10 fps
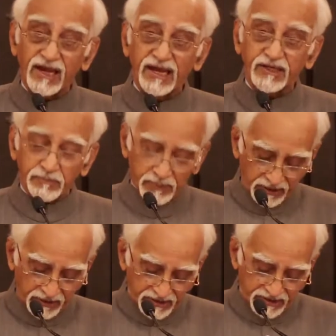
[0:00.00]
later
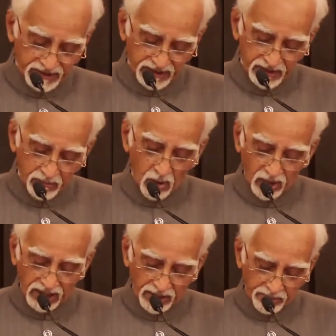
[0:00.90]
period,
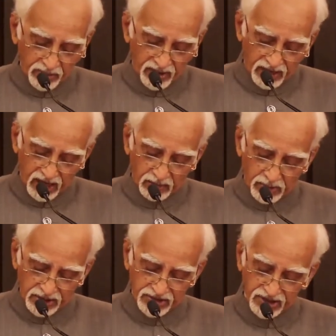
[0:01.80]
Mughal Emperor
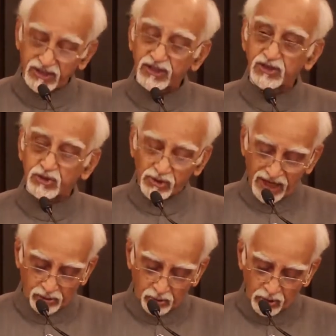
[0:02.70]
Akbar's
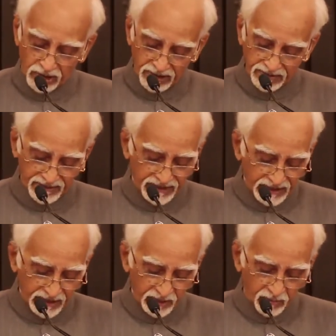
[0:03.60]
Sulh-e-Kul
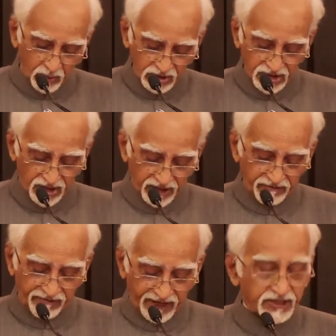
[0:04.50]
was a
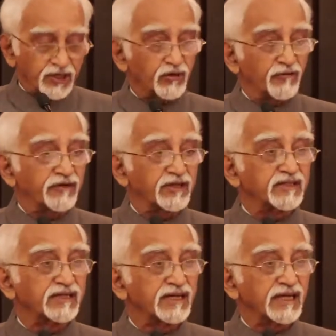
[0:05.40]
reflection of
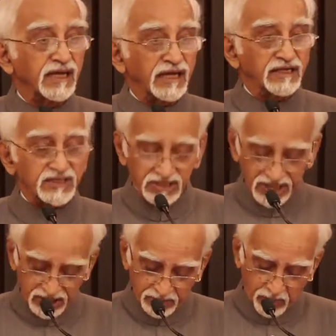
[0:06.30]
it in
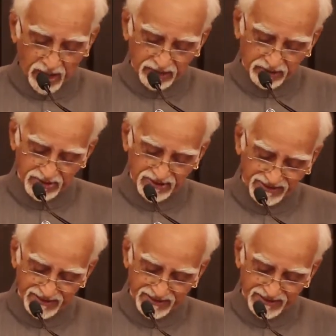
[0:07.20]
state practice.